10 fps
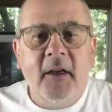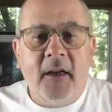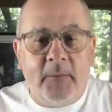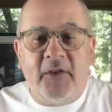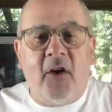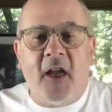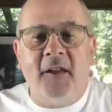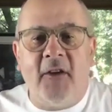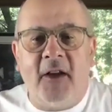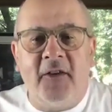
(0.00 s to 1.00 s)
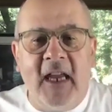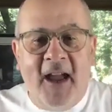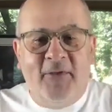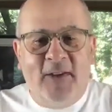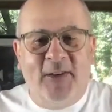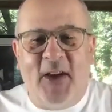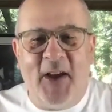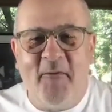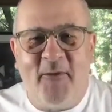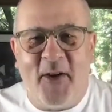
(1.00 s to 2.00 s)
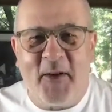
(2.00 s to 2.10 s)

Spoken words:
I'm sorry, I don't actually have the site in front of